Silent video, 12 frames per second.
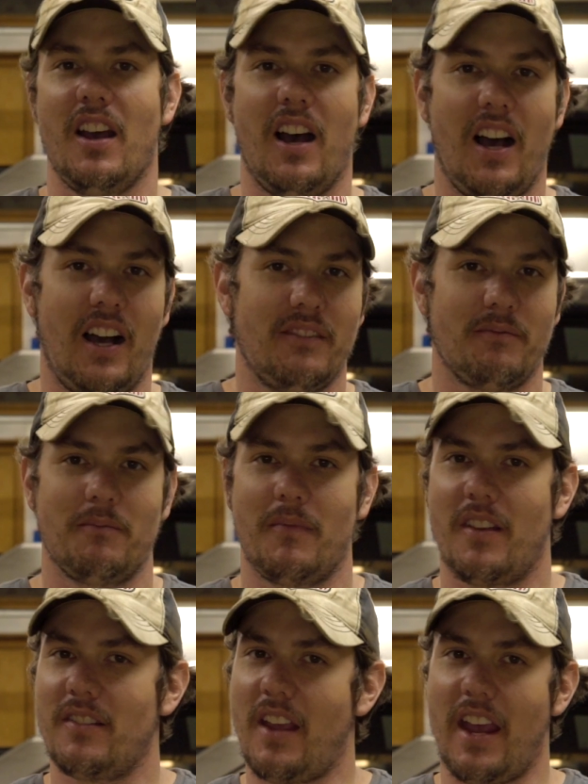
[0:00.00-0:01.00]

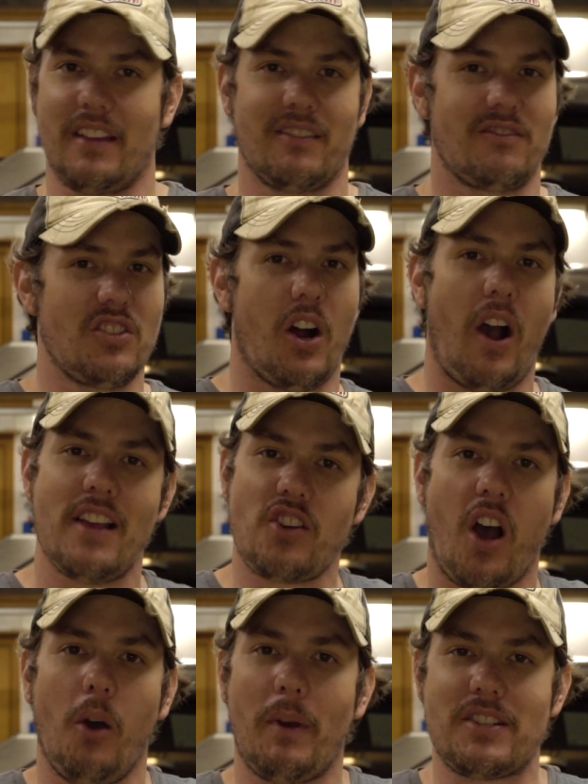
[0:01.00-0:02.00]
And you know, as
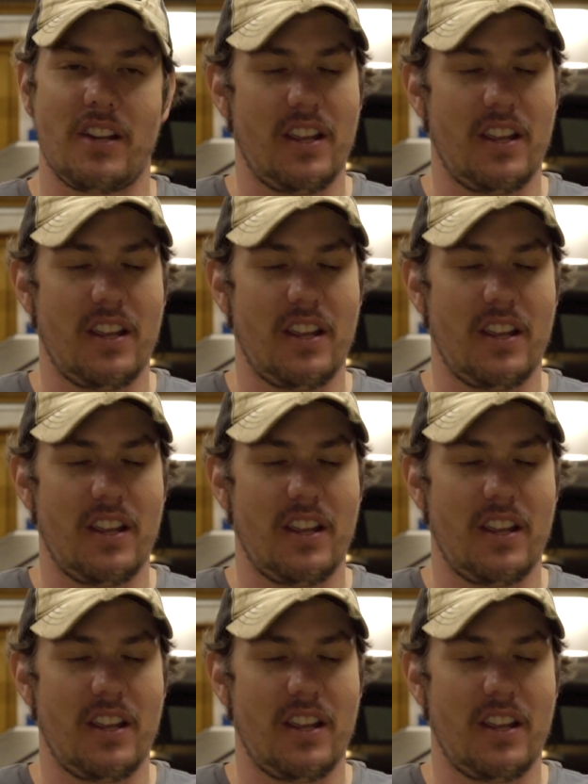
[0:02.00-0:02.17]
always,